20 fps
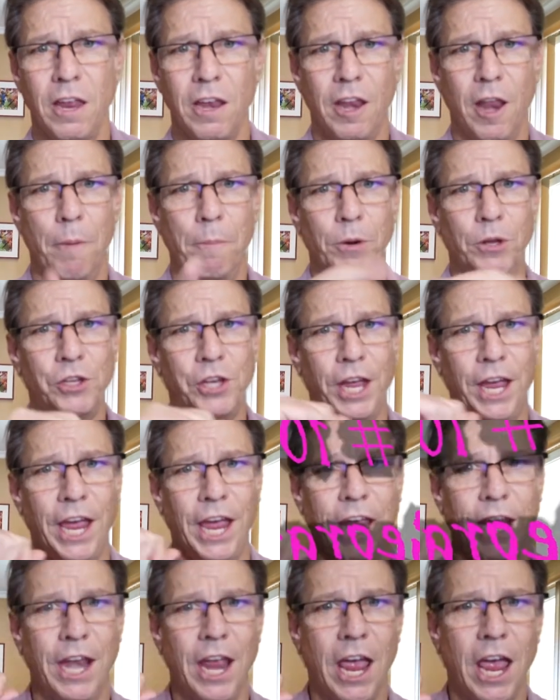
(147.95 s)
Number
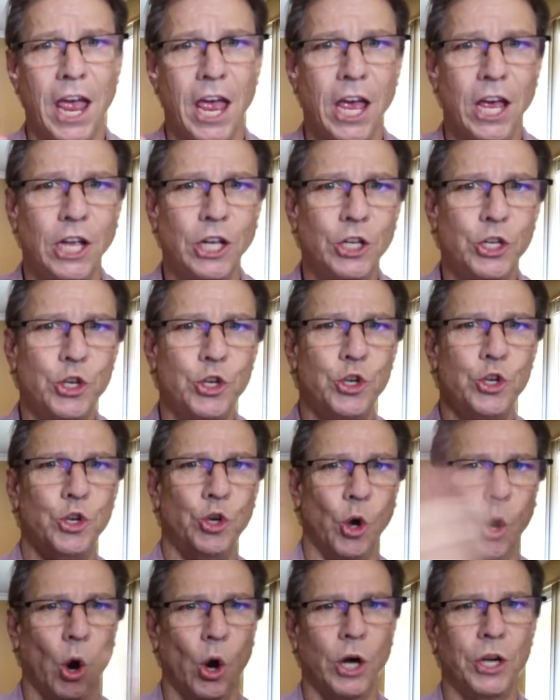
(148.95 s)
10,
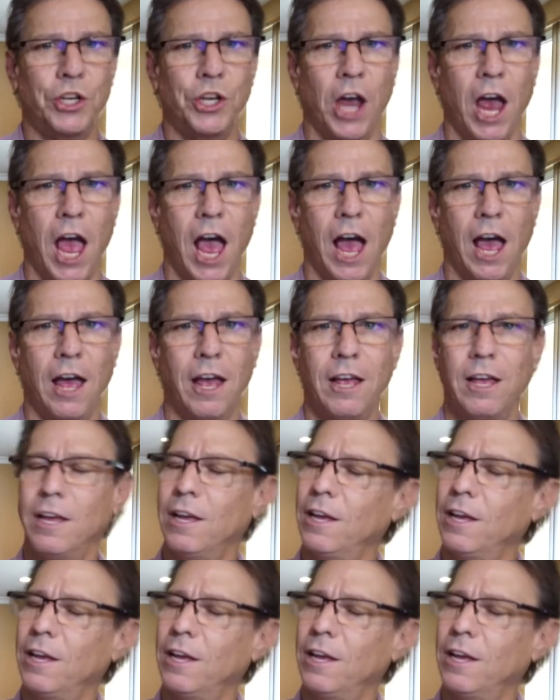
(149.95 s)
Georgia.